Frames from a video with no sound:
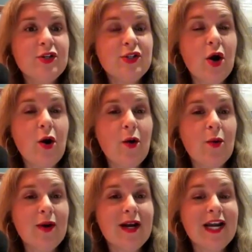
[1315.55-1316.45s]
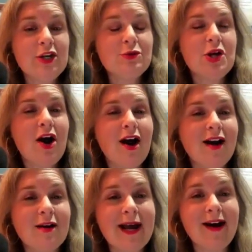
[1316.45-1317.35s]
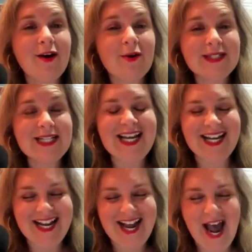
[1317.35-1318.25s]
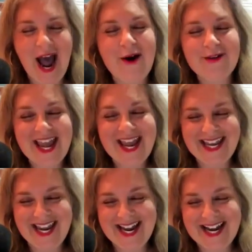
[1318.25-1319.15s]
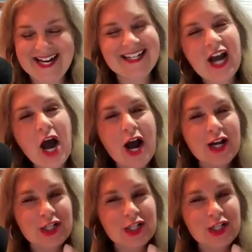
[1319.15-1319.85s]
So, can you talk about how they can